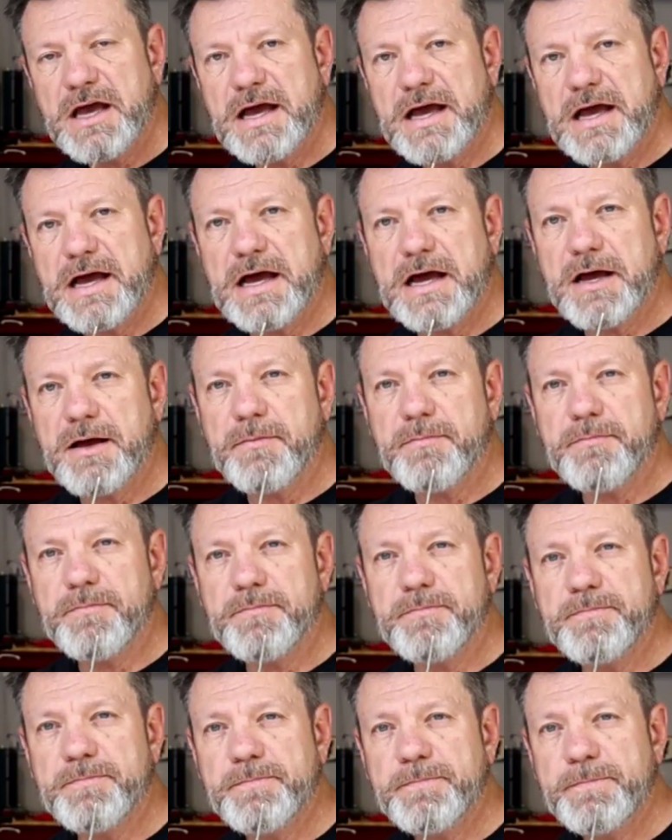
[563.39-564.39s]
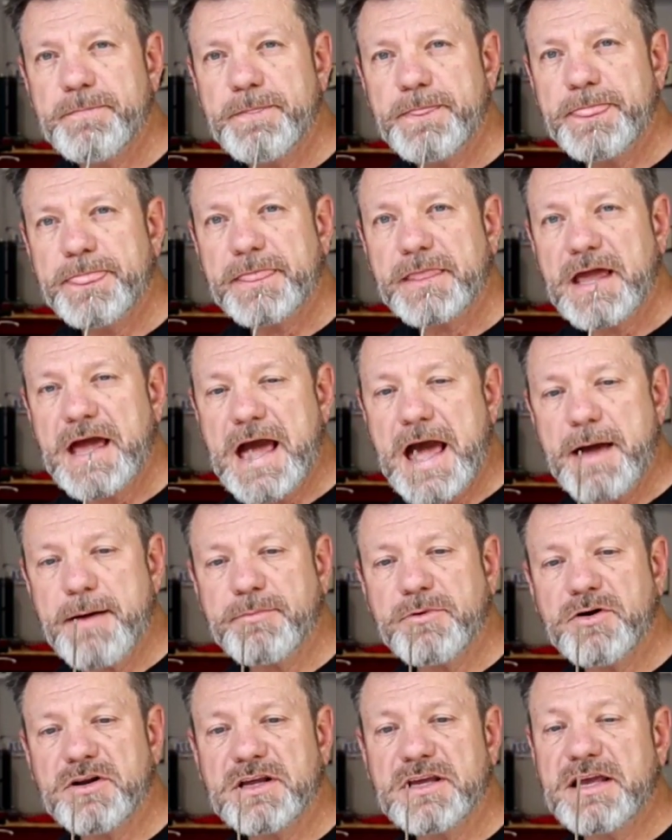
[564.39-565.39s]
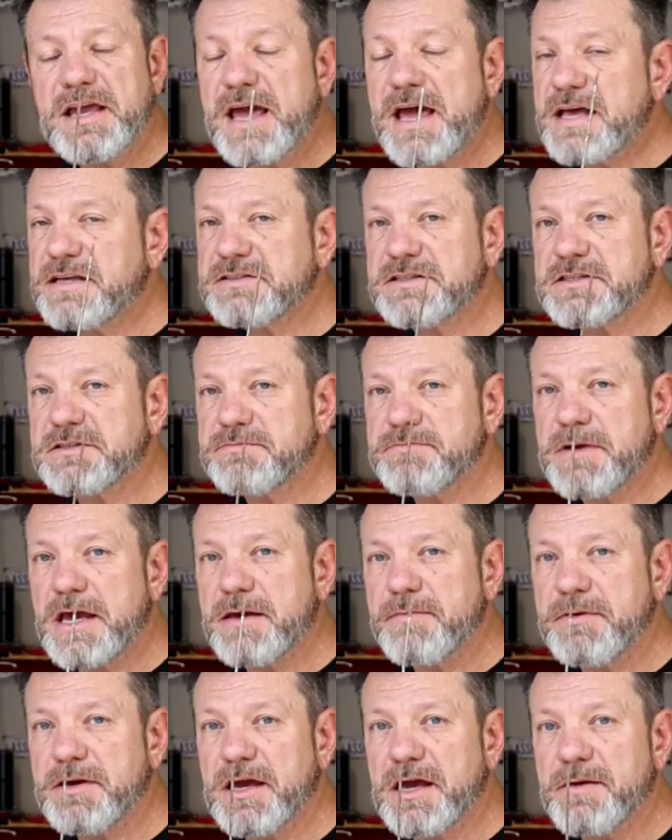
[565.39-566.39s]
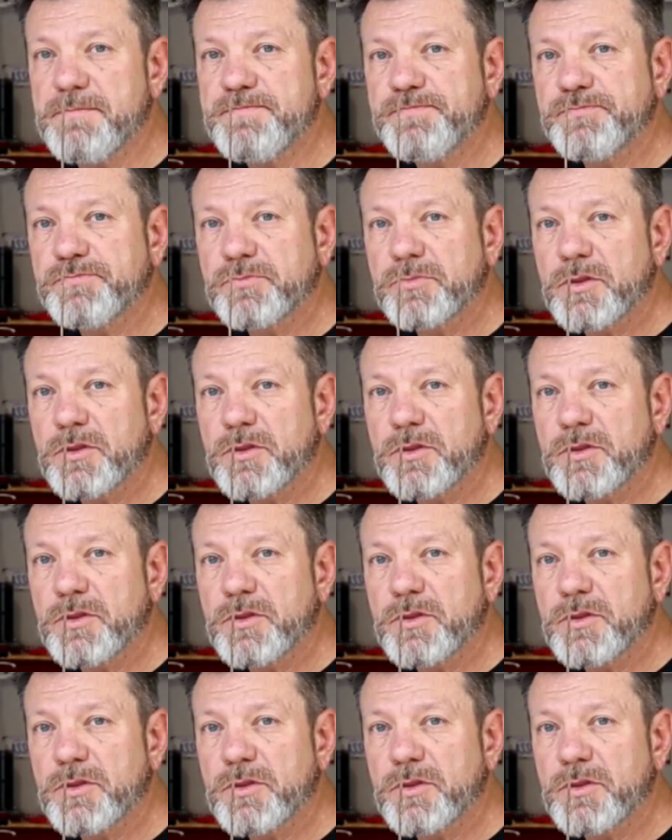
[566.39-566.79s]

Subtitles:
I'm going to guess is maybe a